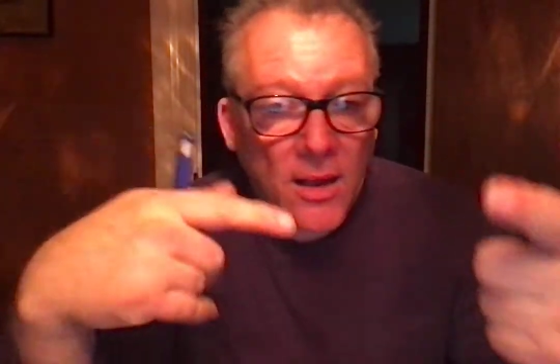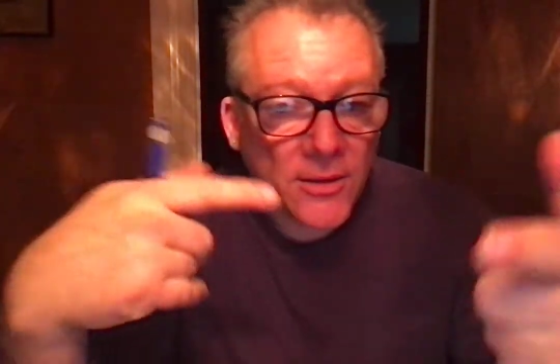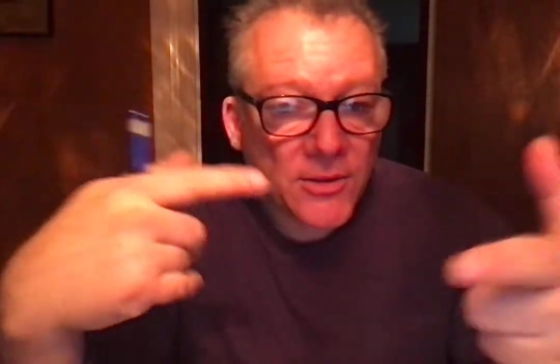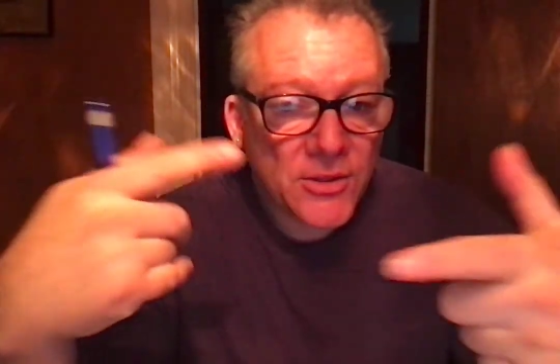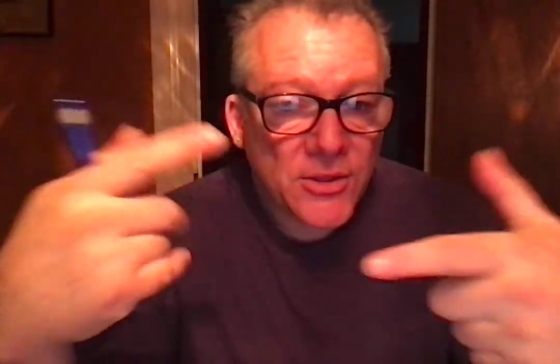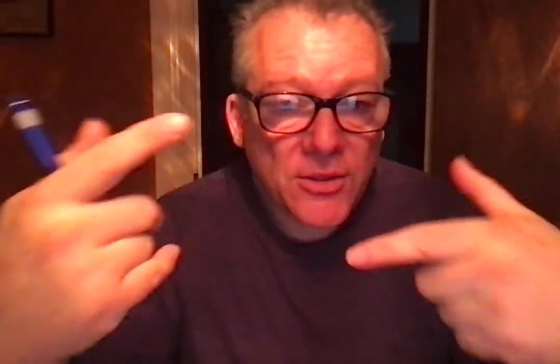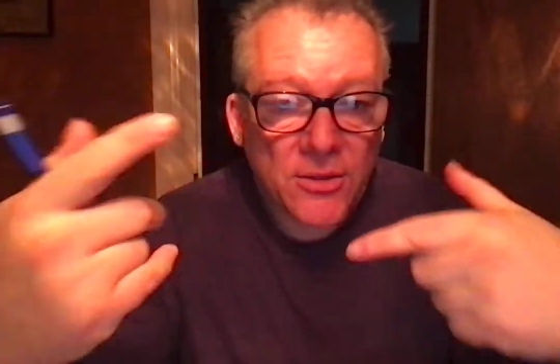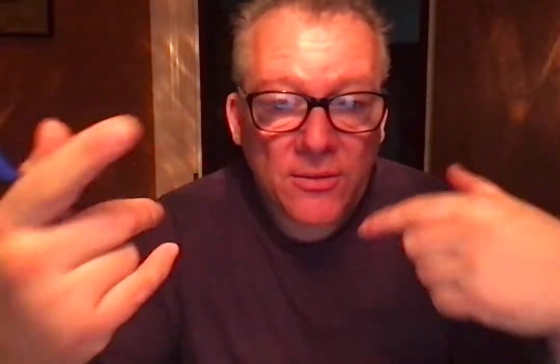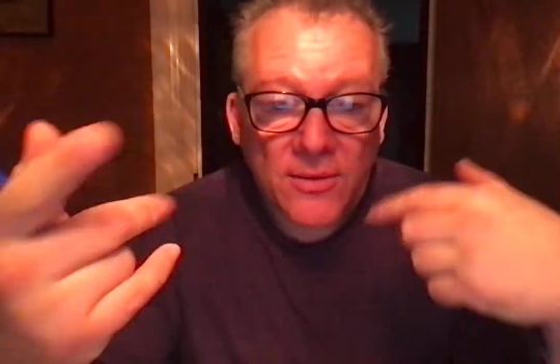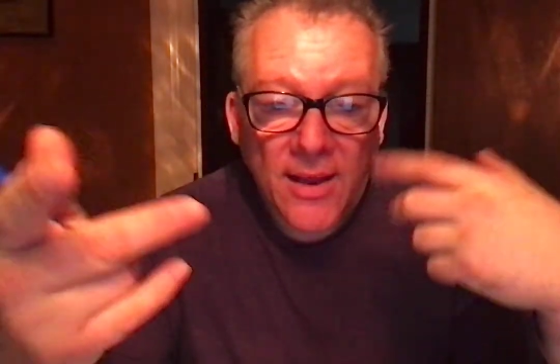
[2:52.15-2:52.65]

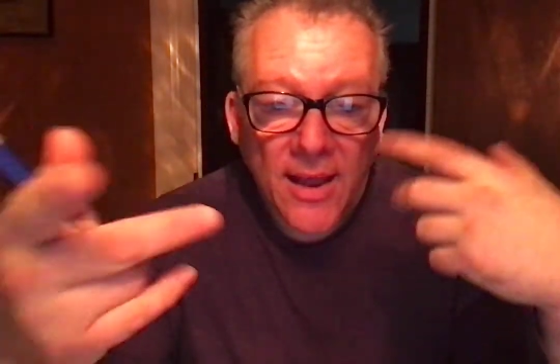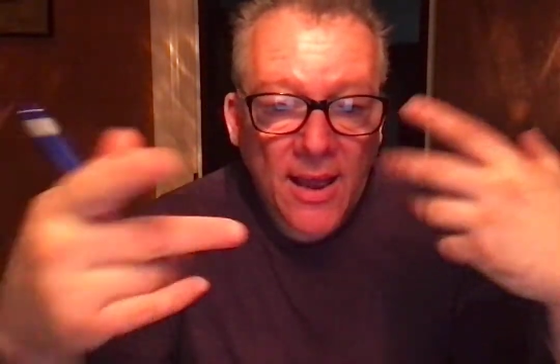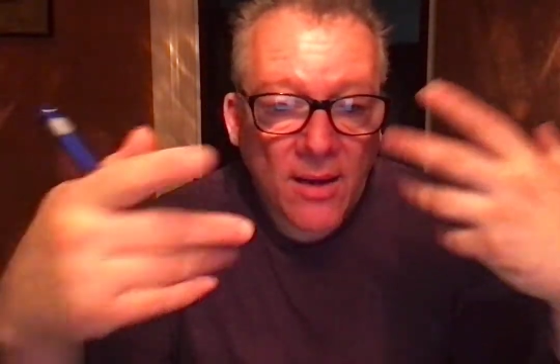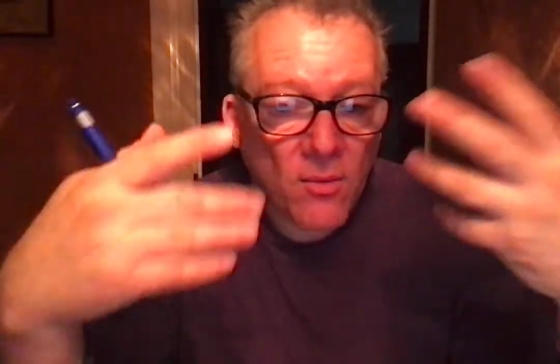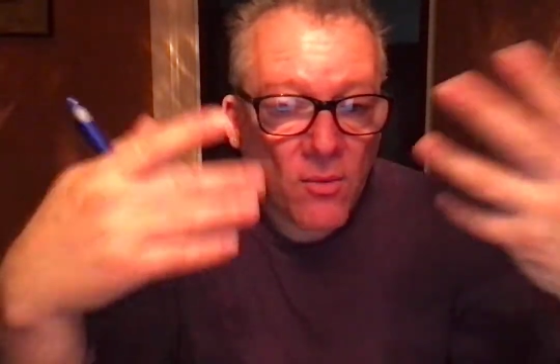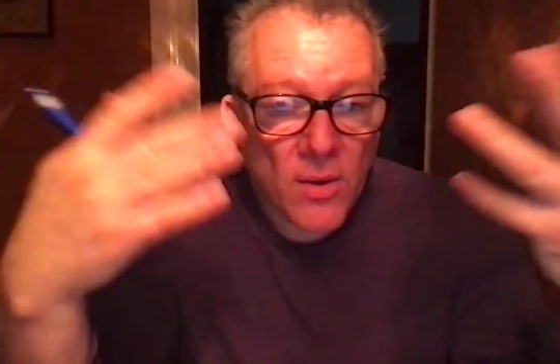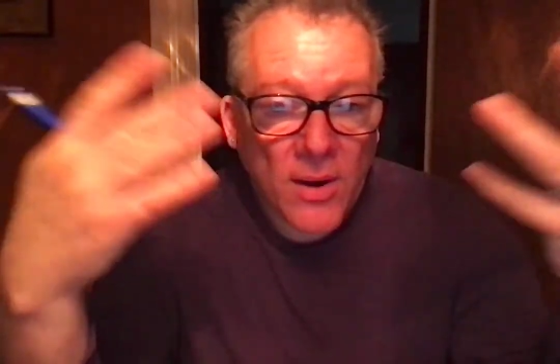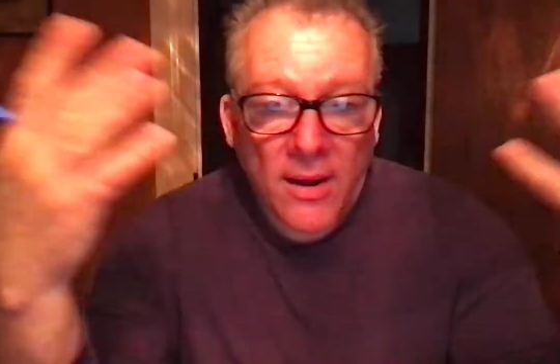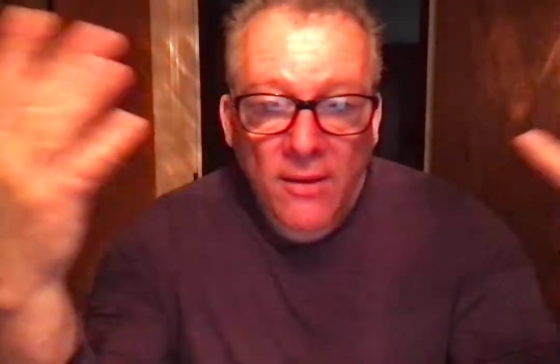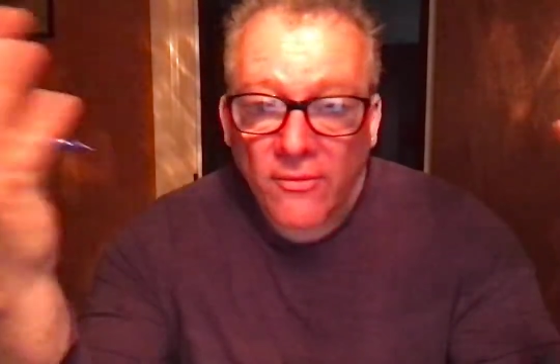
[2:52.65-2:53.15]
to get
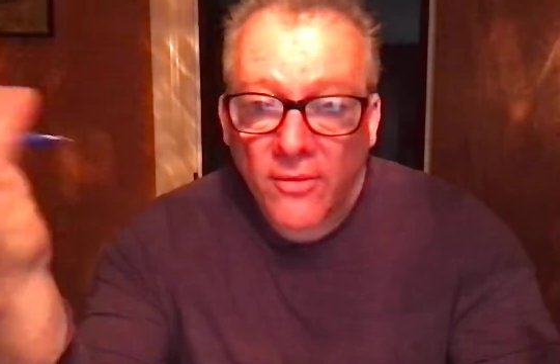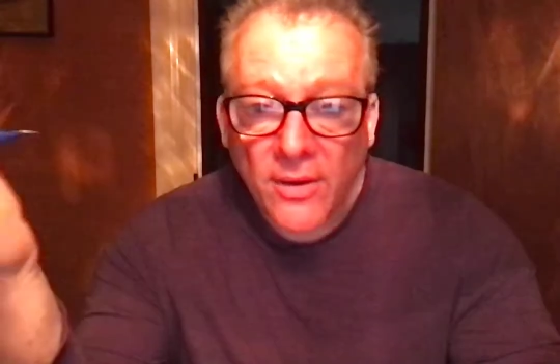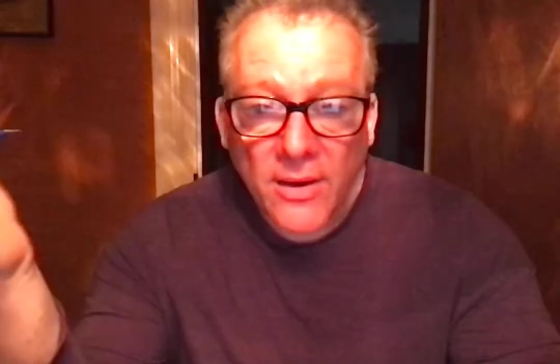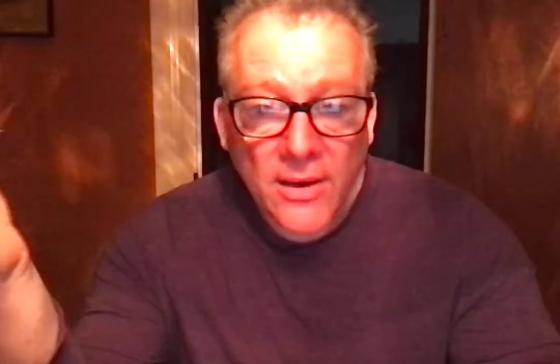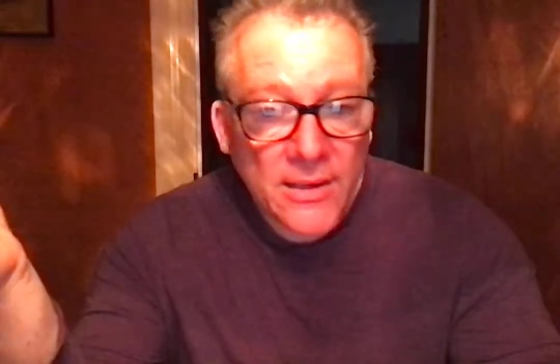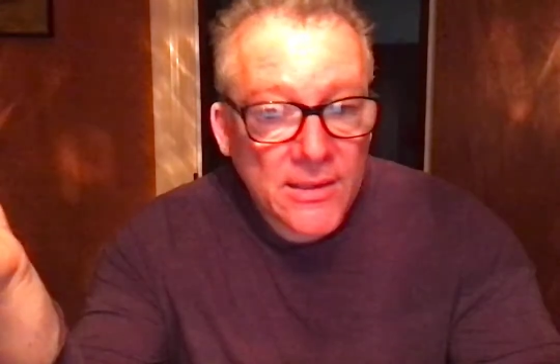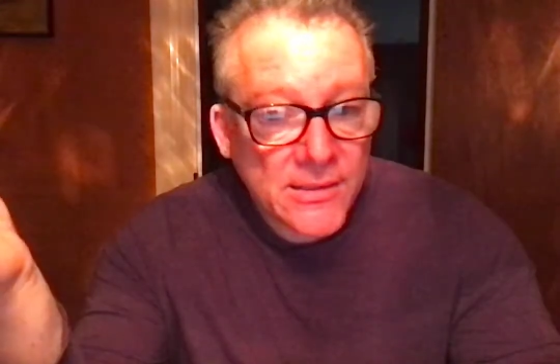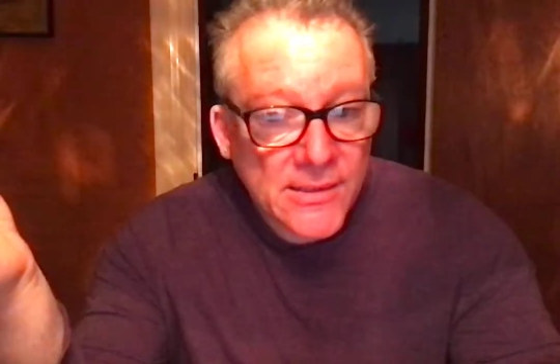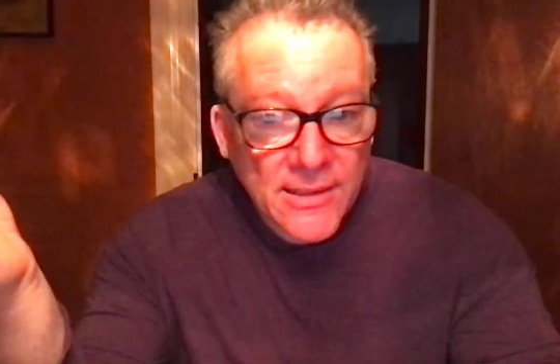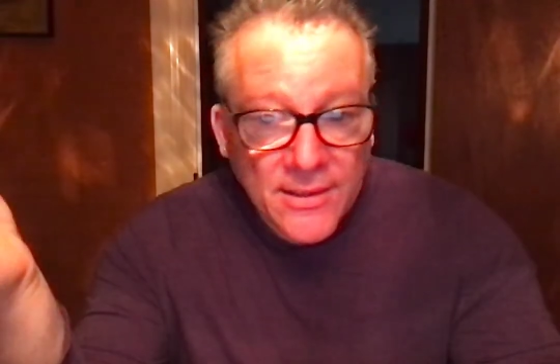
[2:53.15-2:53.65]
whatever it
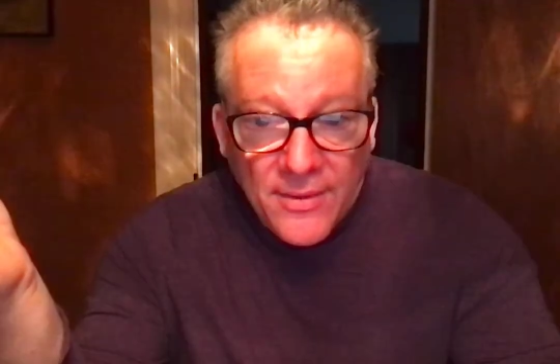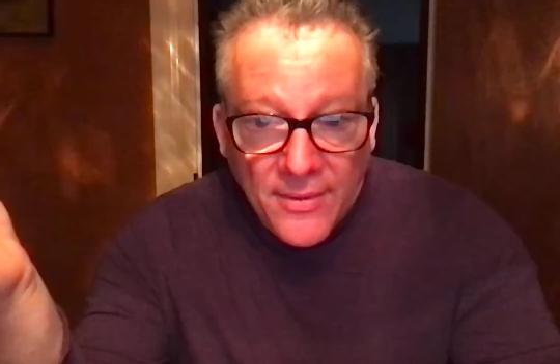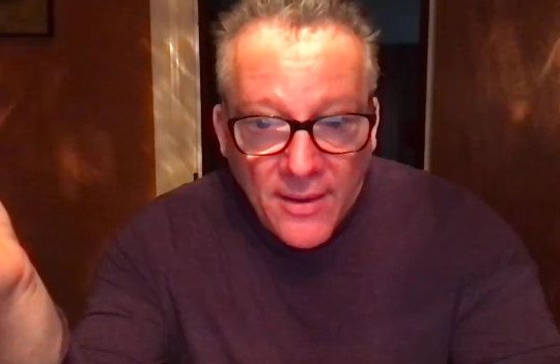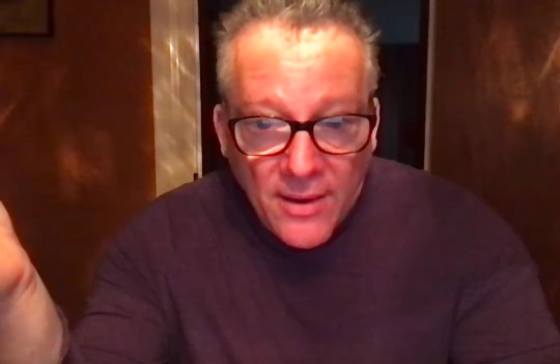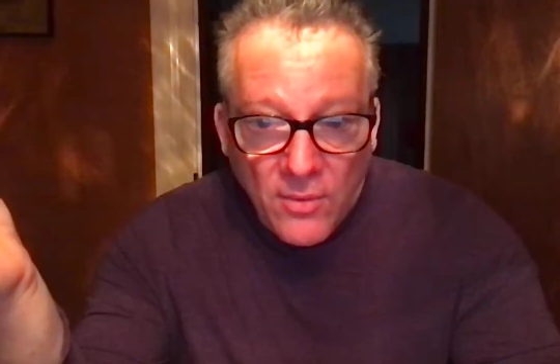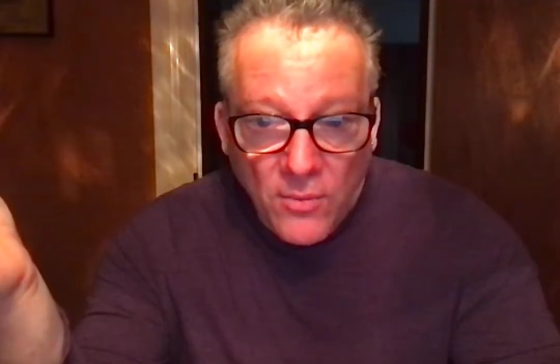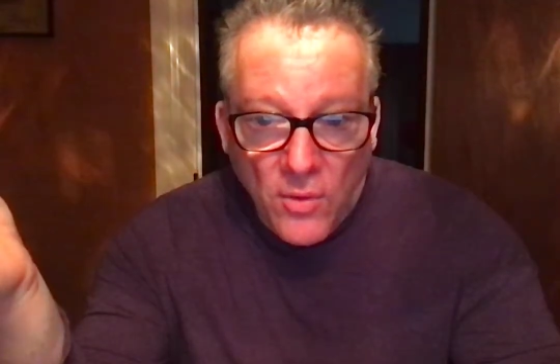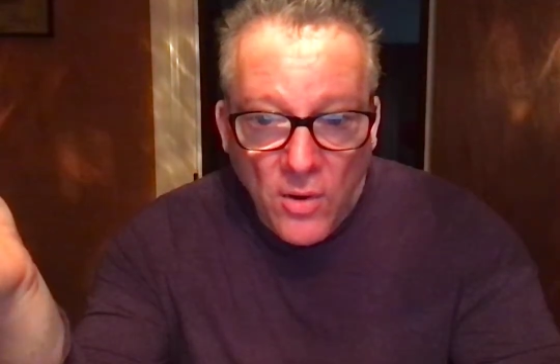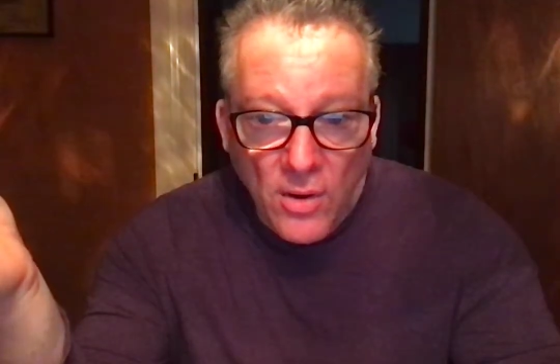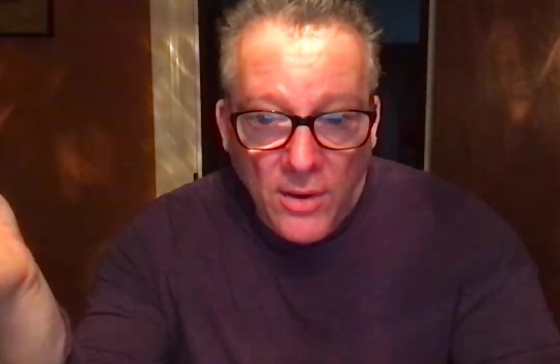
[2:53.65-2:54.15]
is that they
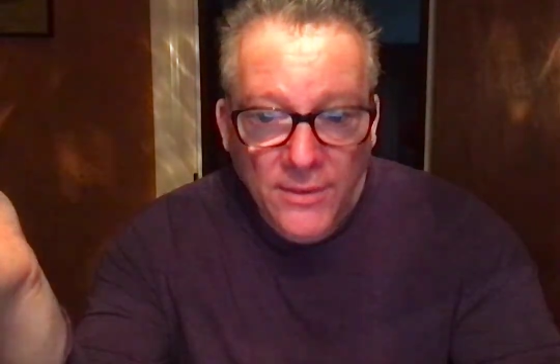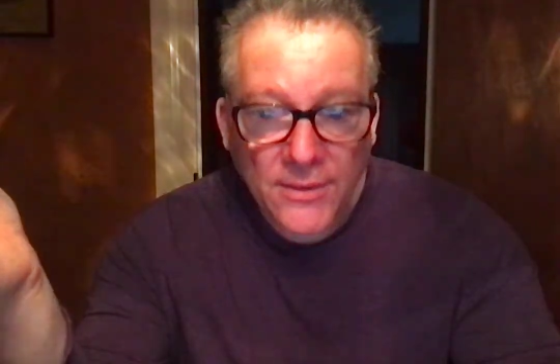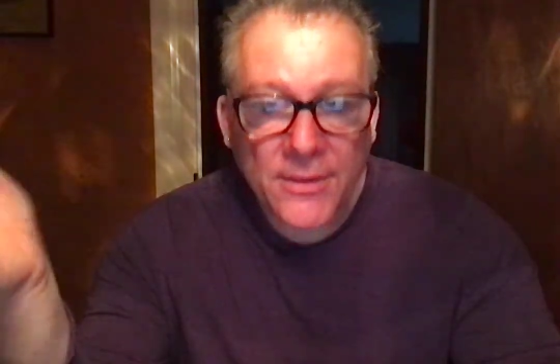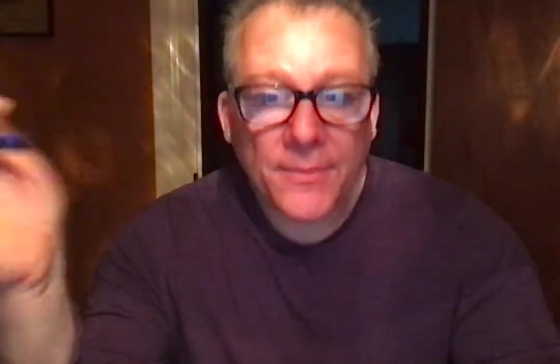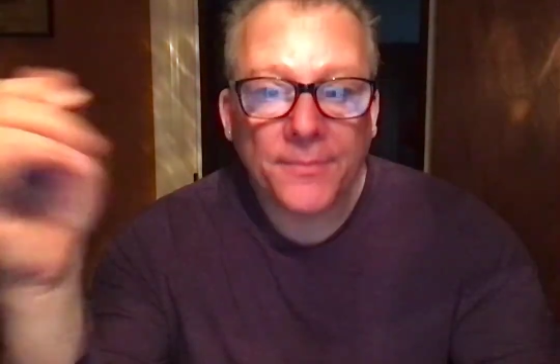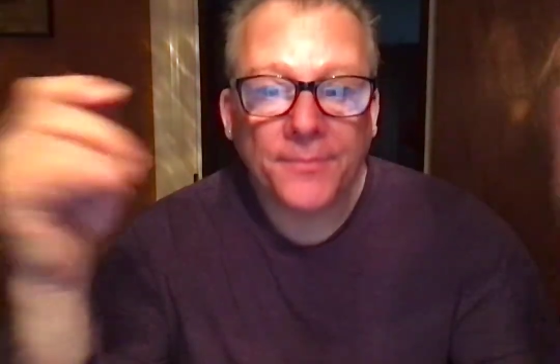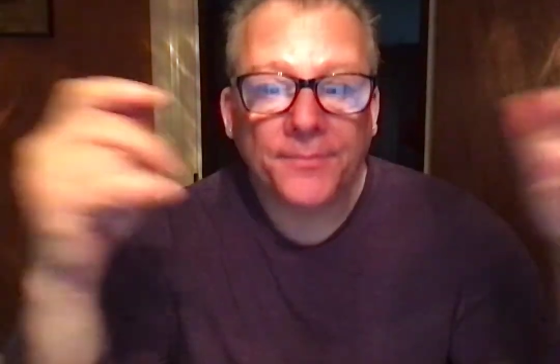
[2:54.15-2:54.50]
want.